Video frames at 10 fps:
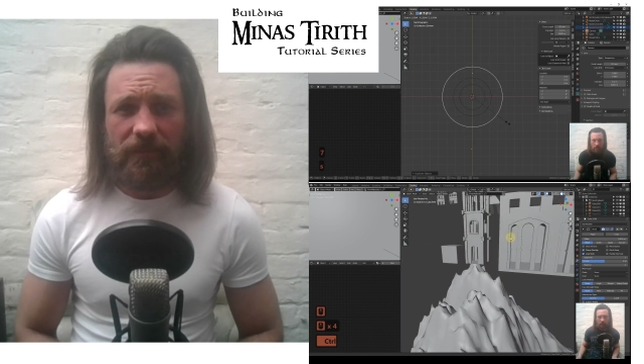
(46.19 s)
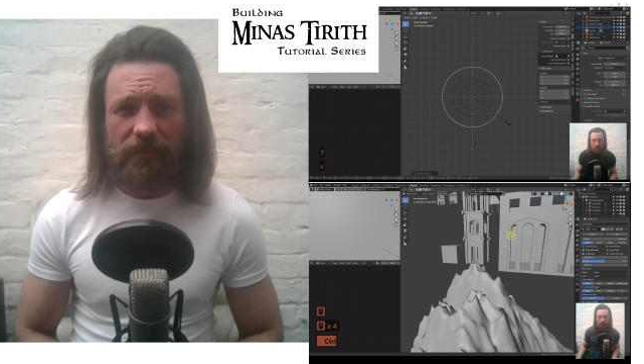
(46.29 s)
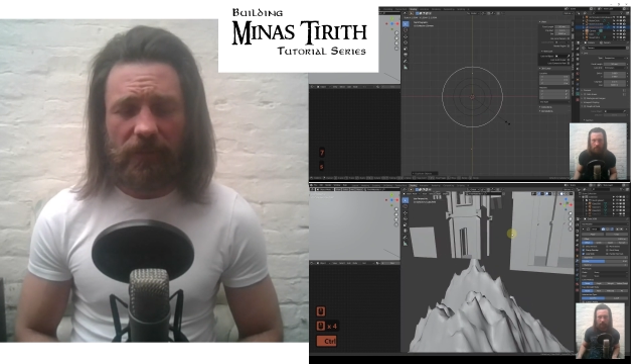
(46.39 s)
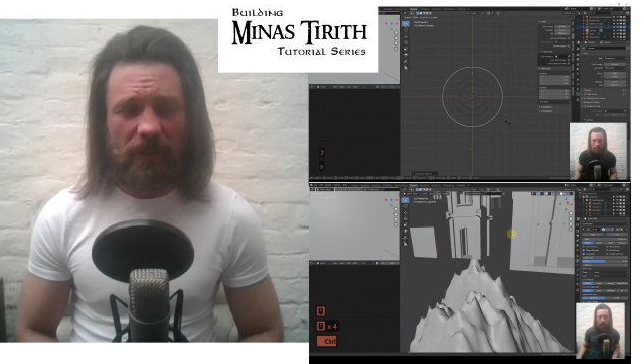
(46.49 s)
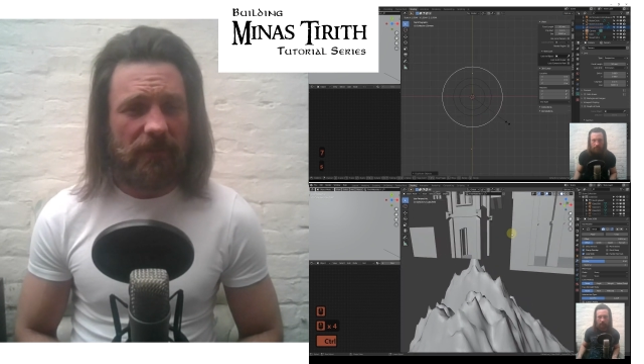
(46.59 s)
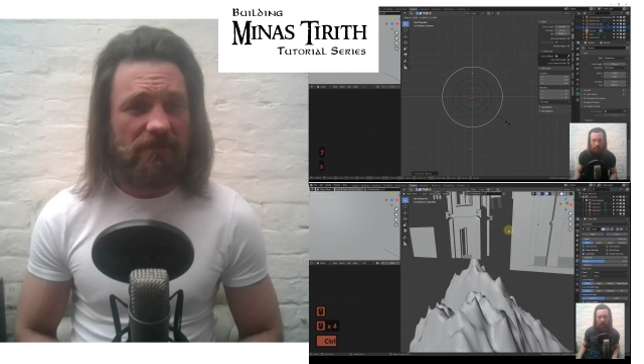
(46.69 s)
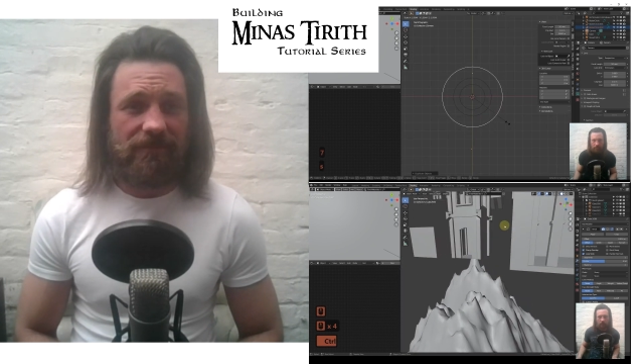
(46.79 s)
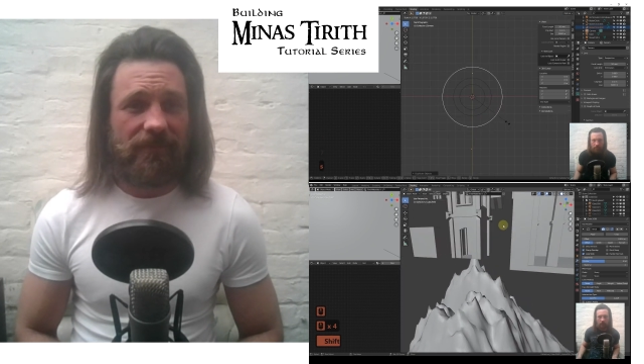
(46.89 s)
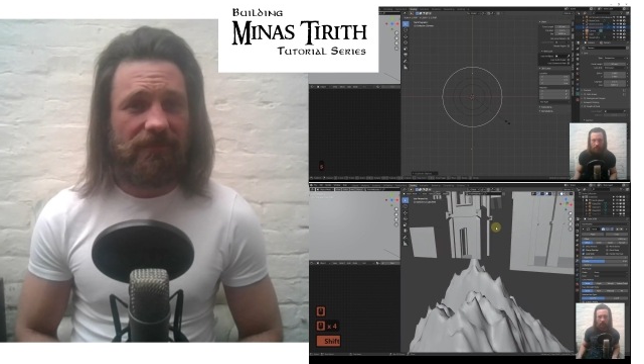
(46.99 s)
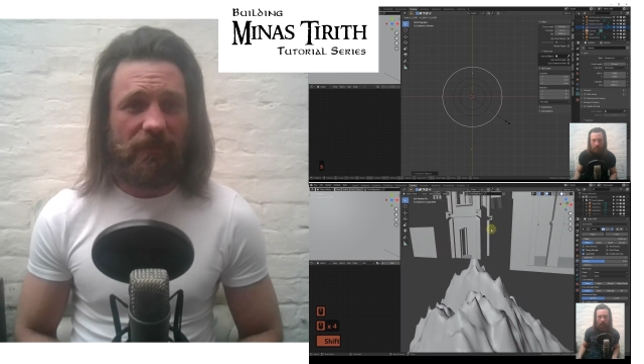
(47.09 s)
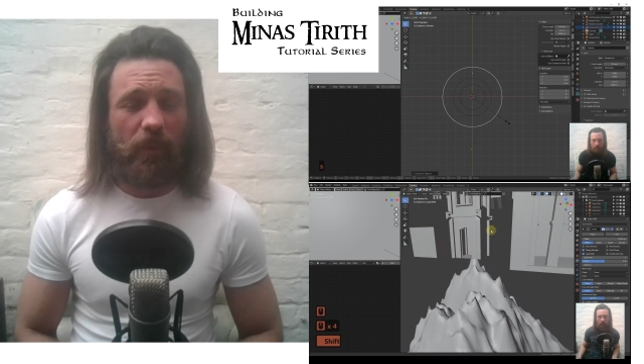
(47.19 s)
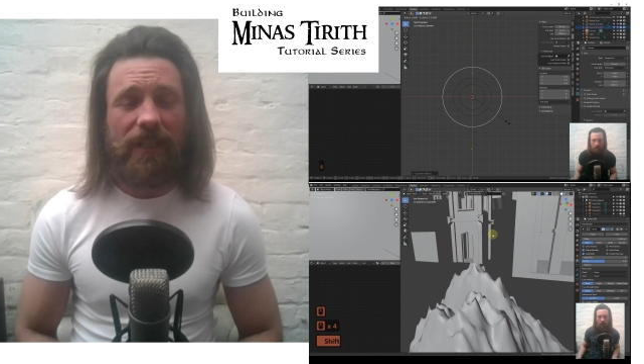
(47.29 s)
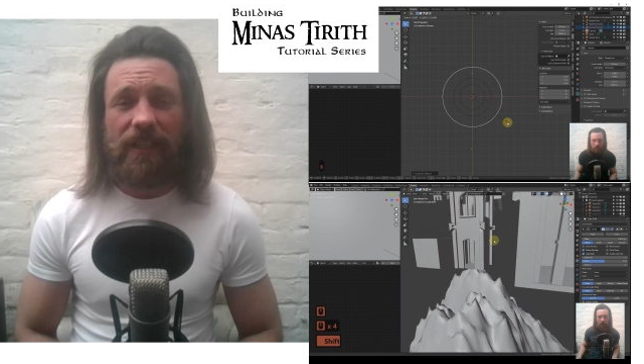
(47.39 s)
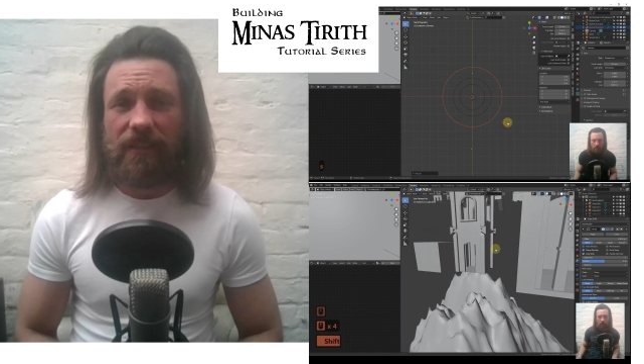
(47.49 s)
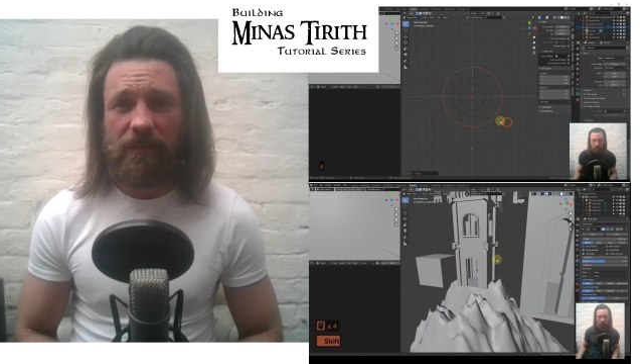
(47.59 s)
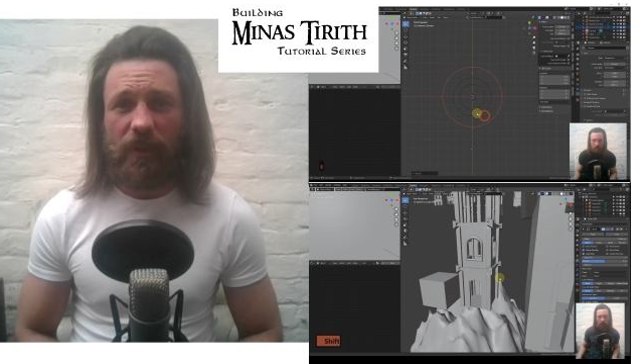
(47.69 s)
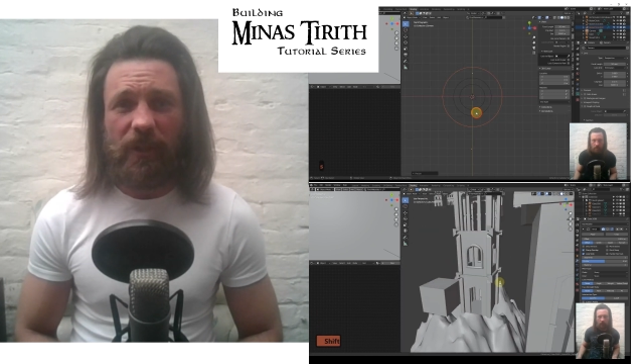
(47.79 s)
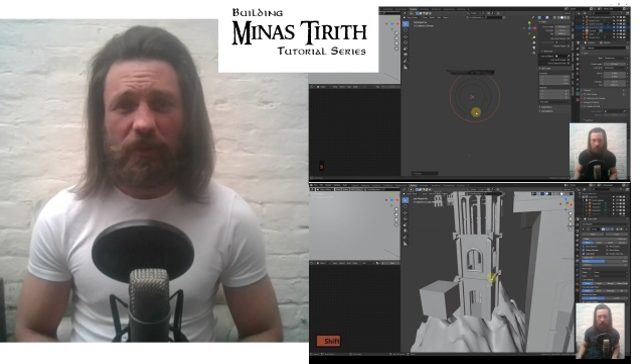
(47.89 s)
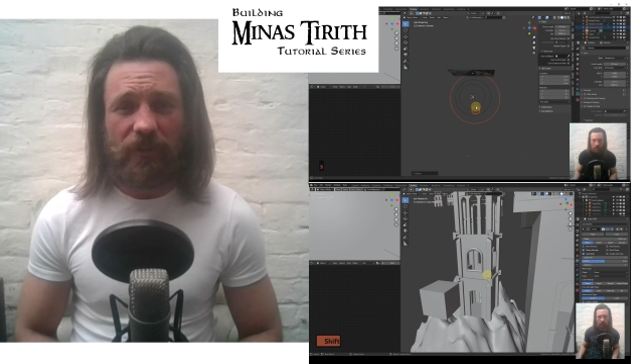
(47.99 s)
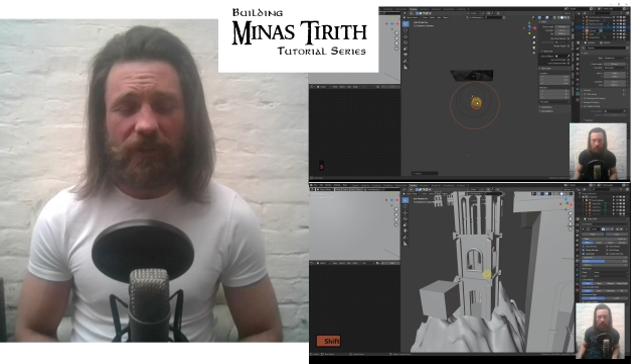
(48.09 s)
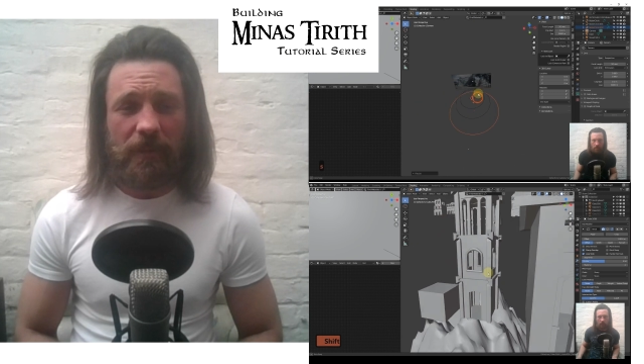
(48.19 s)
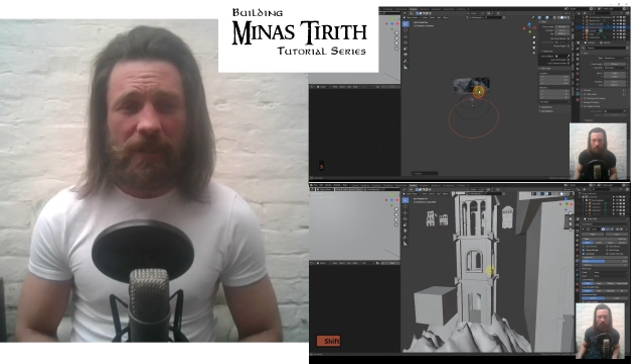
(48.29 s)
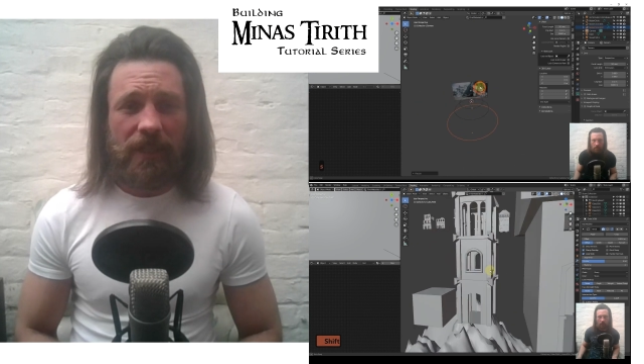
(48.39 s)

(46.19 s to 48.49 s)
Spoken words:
for a week or two,